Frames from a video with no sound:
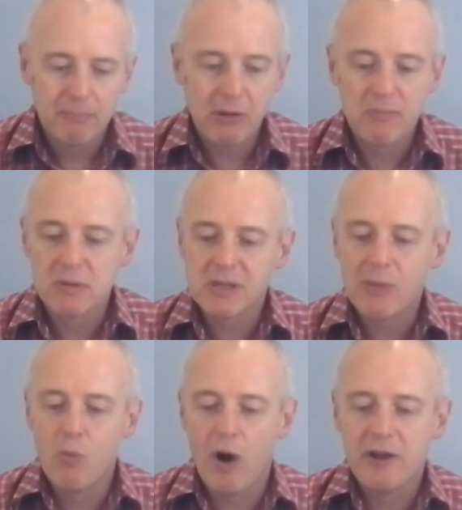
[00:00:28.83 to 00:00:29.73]
both from the
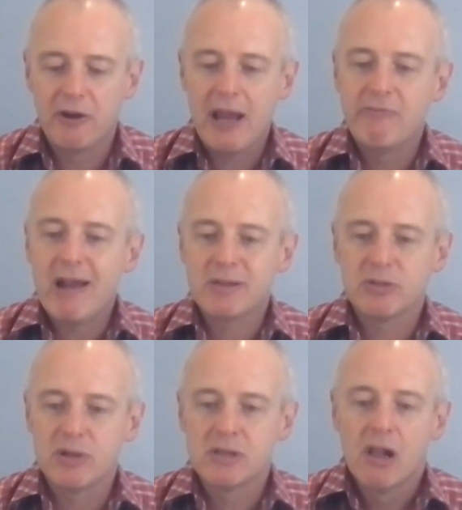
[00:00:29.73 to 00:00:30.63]
same winery,
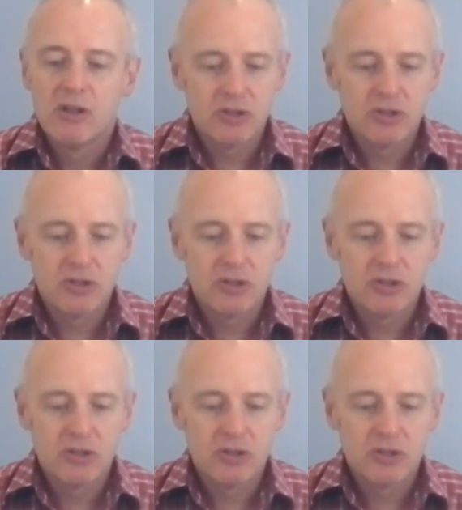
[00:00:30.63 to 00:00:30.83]
Errázuriz.